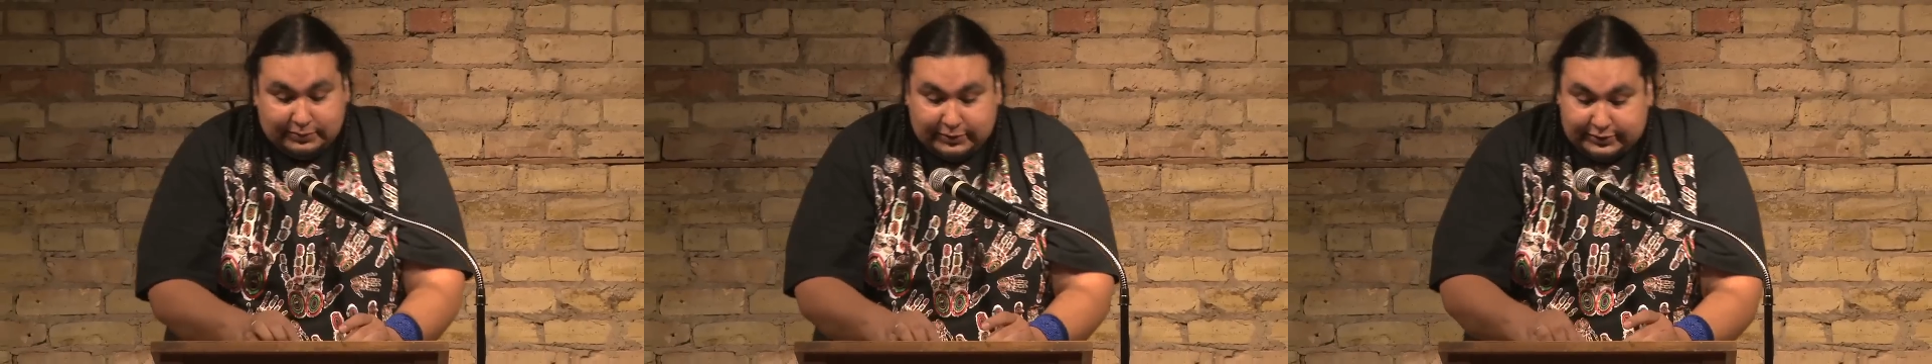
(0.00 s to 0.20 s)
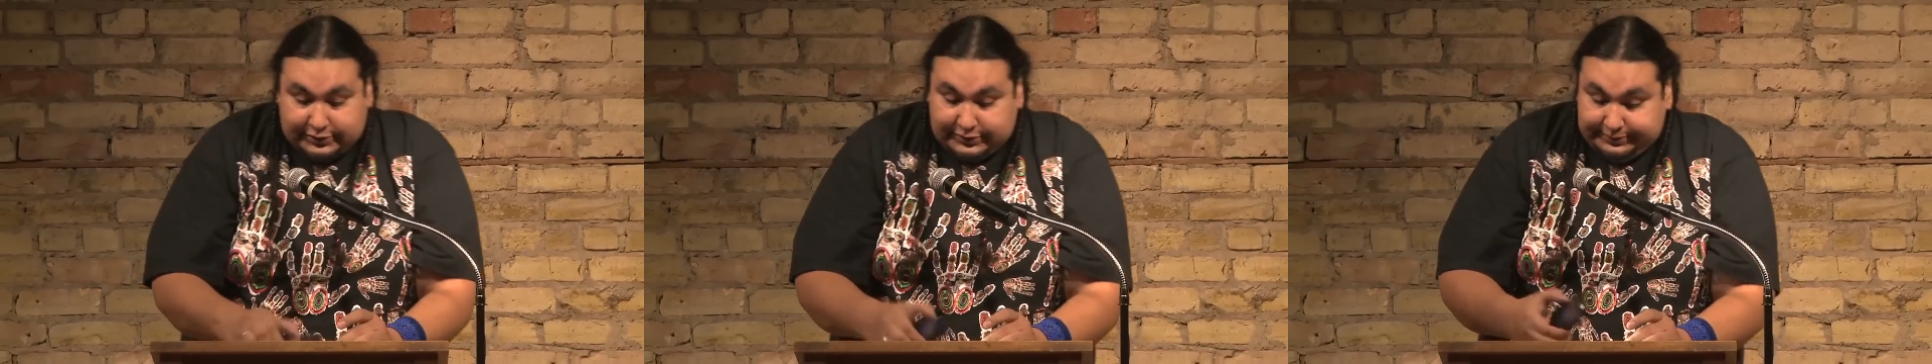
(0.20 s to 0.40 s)

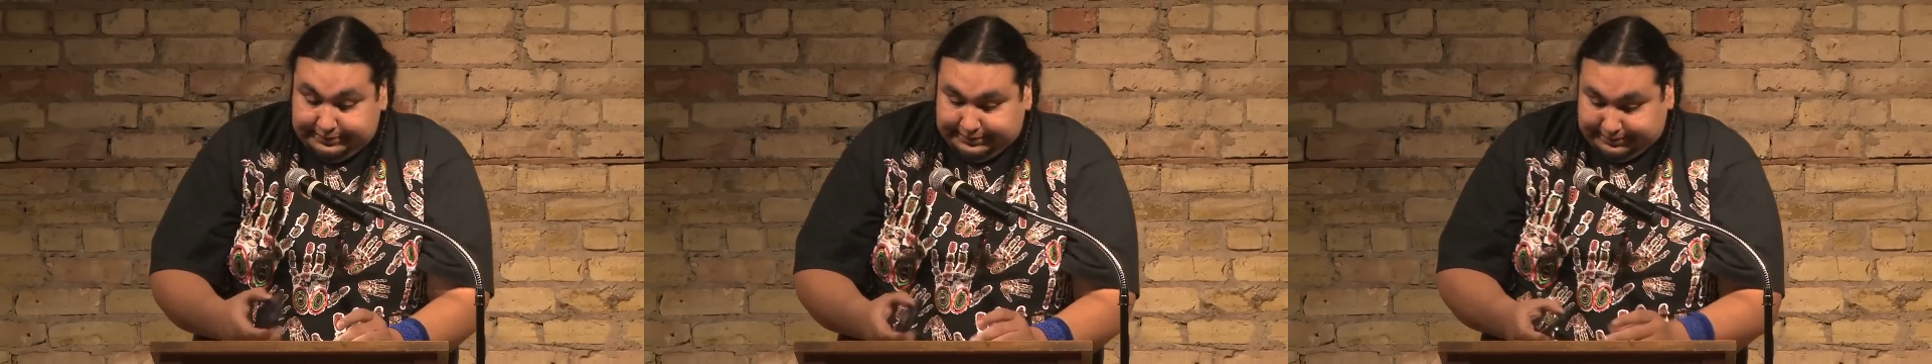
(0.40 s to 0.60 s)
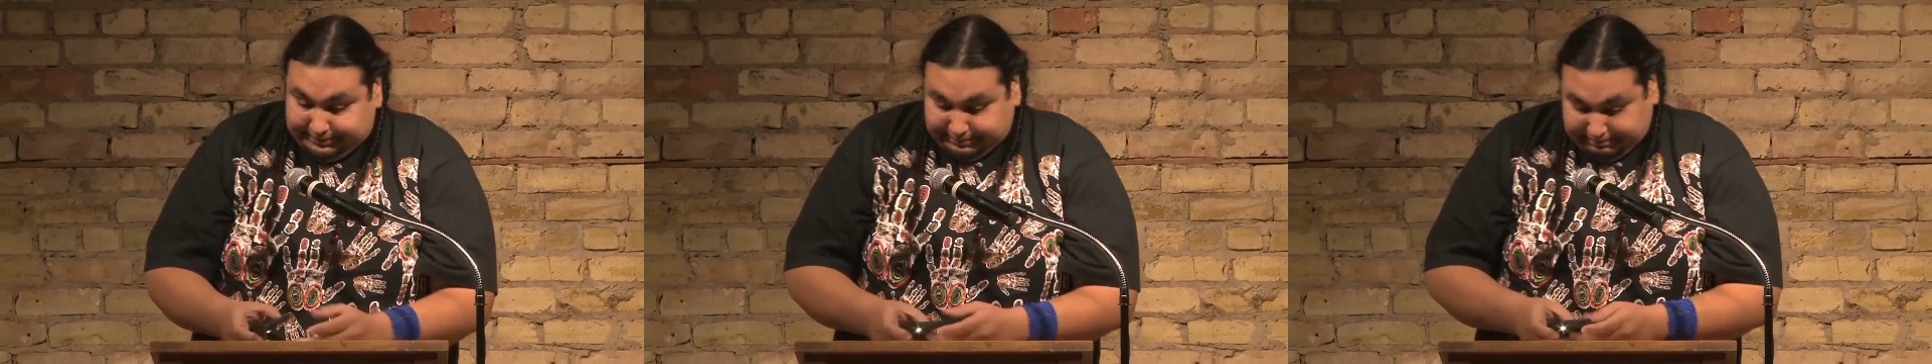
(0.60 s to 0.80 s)
much.
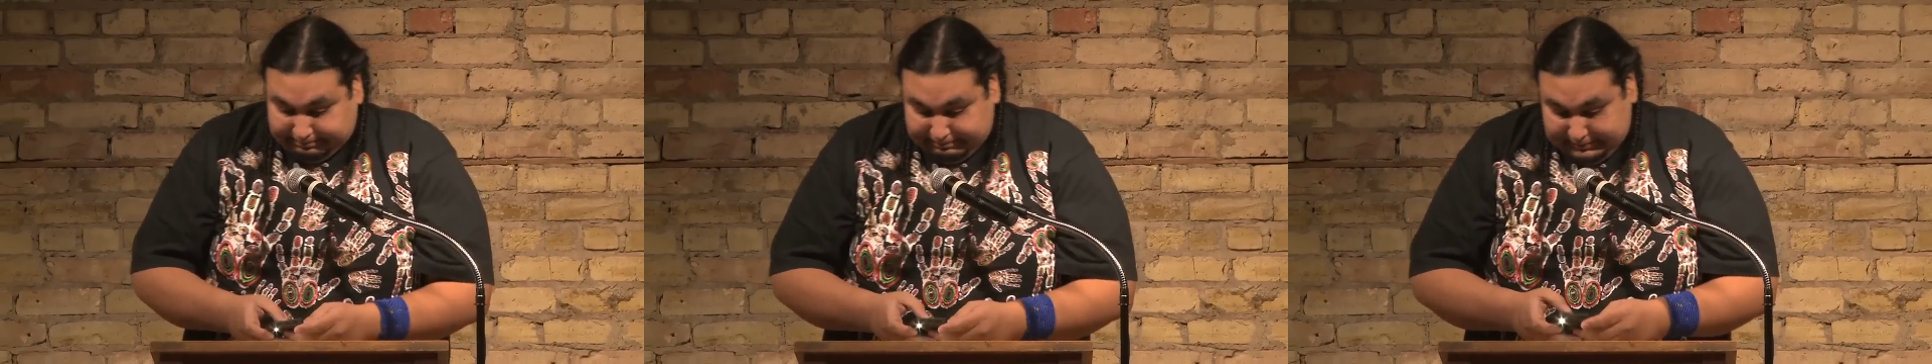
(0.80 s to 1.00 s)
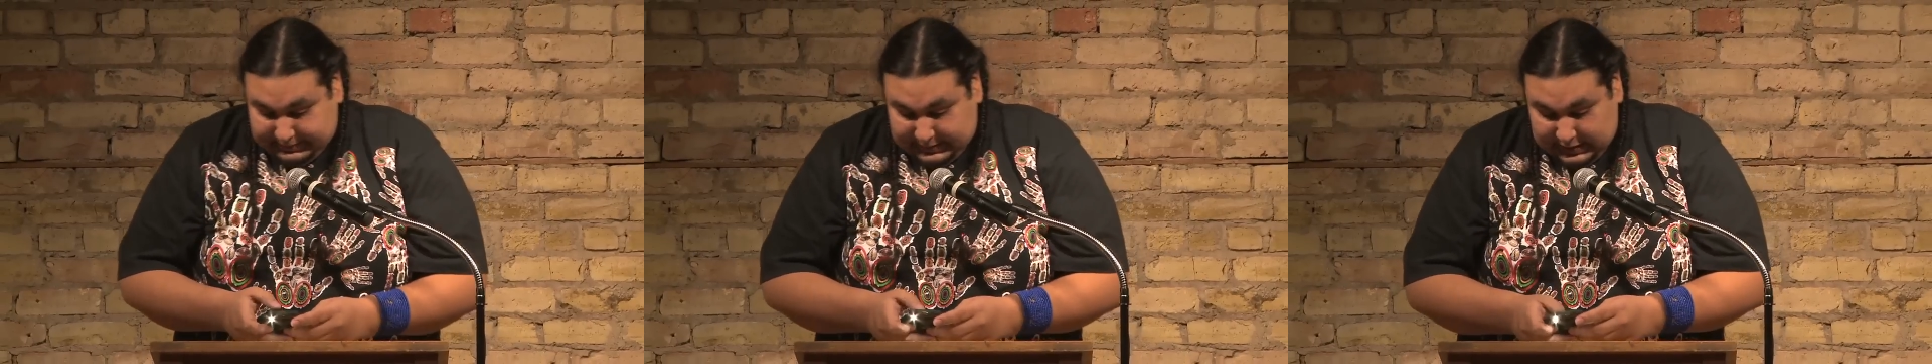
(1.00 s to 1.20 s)

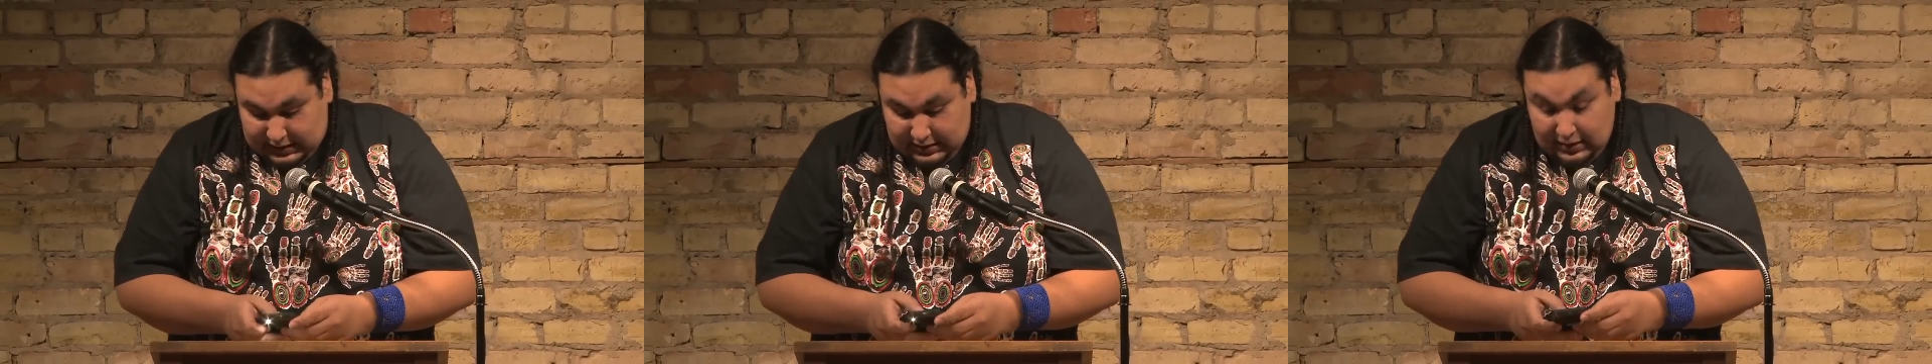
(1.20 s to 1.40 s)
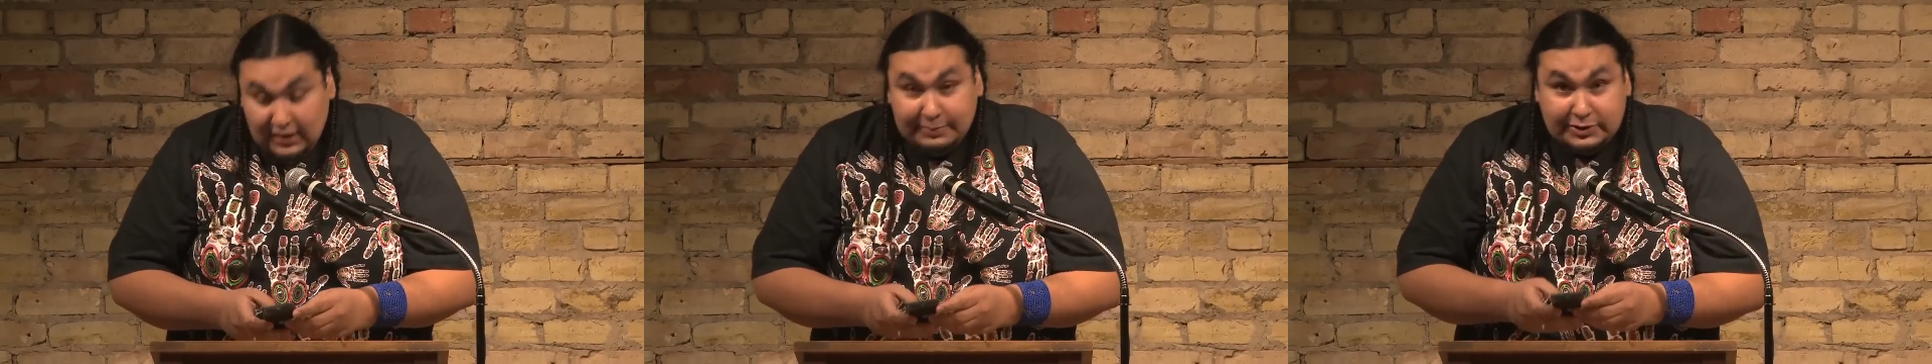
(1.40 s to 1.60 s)

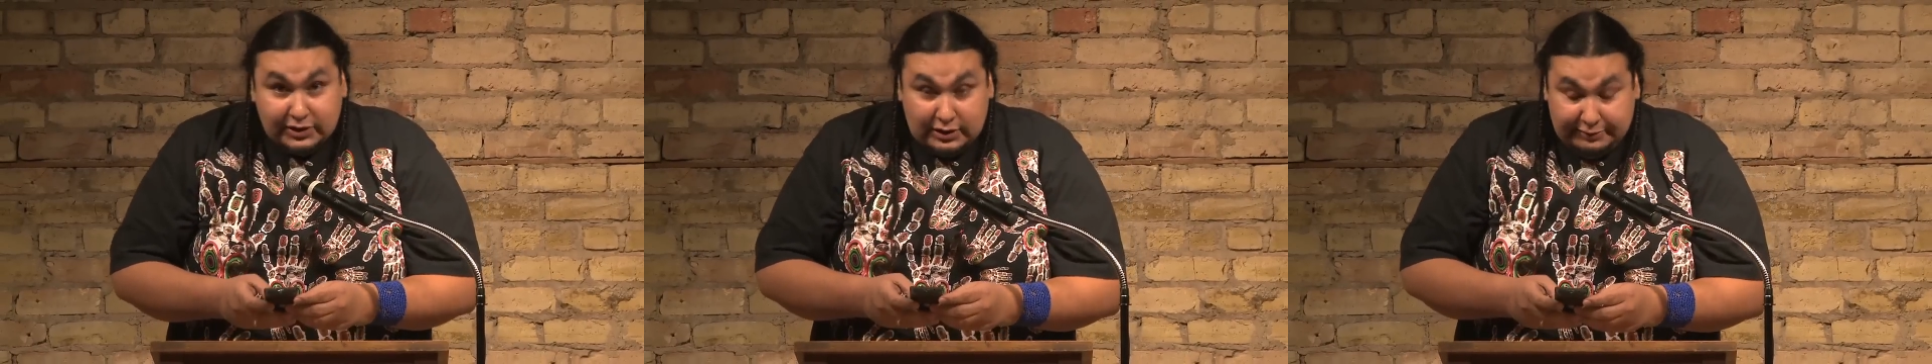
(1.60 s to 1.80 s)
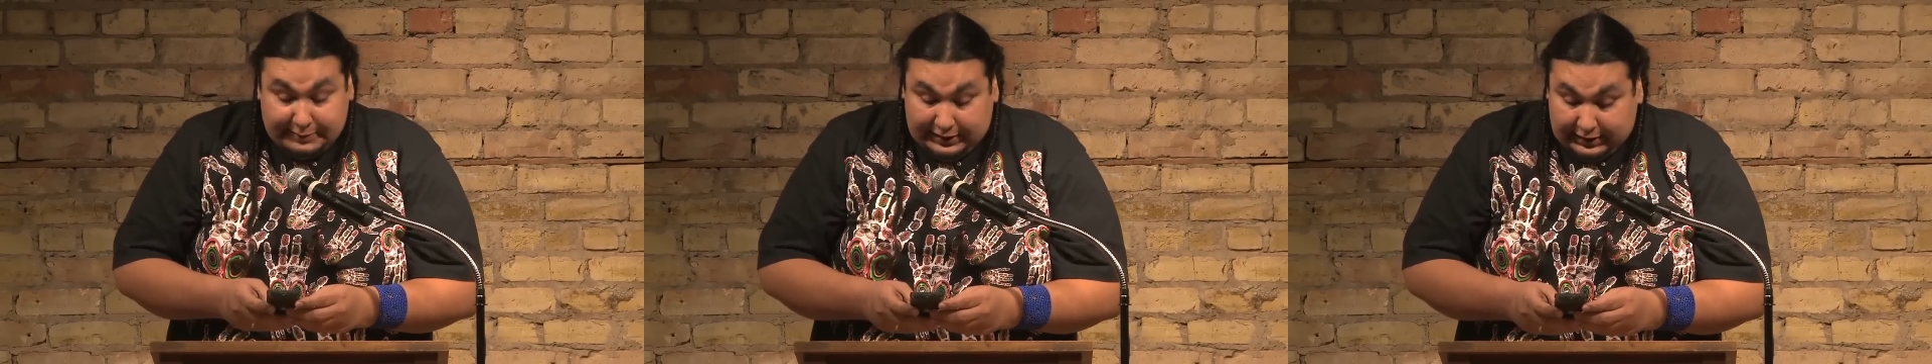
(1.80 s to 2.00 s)
Let me
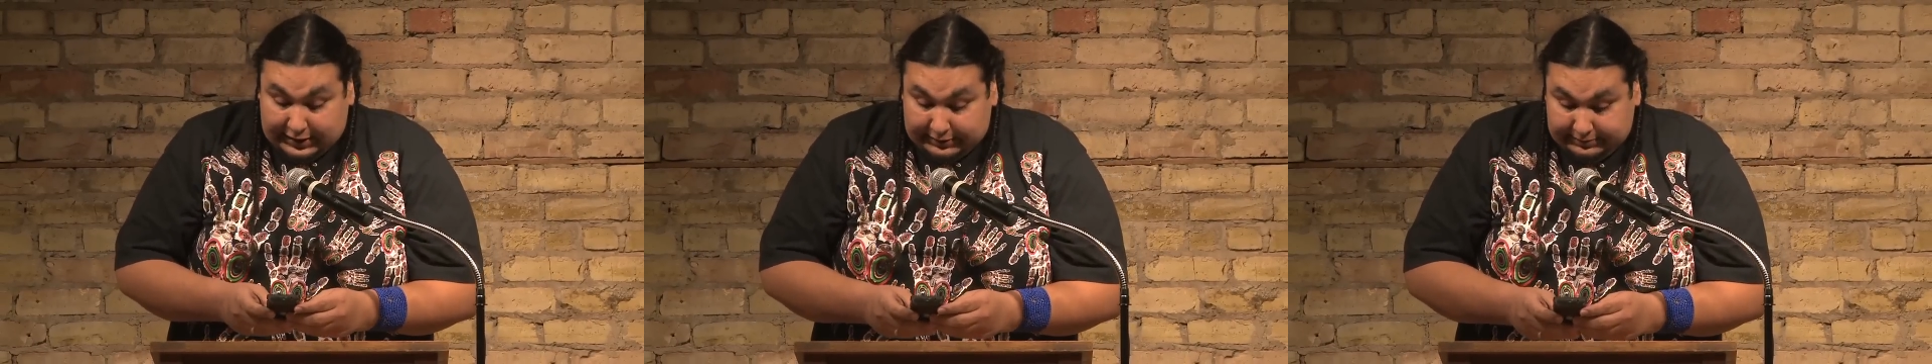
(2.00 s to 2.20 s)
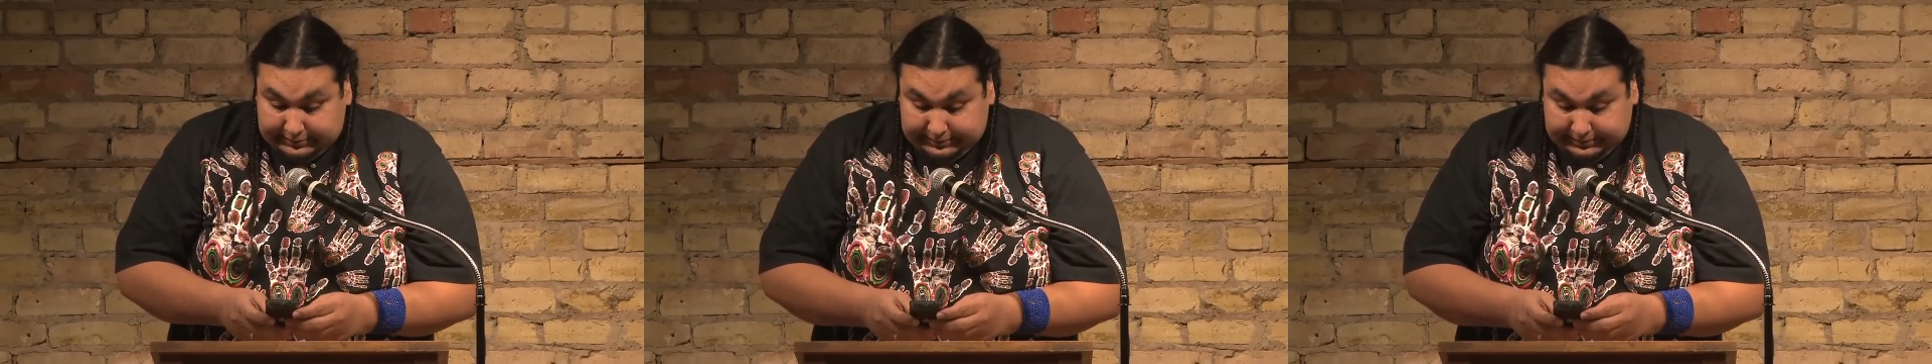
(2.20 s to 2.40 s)
turn off my light.